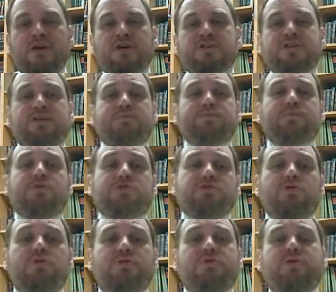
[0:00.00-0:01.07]
So, this
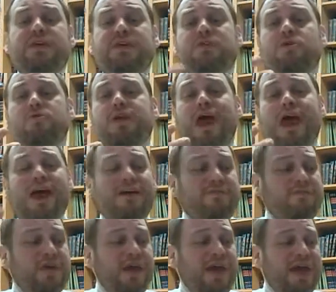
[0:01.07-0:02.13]
person, although they don't have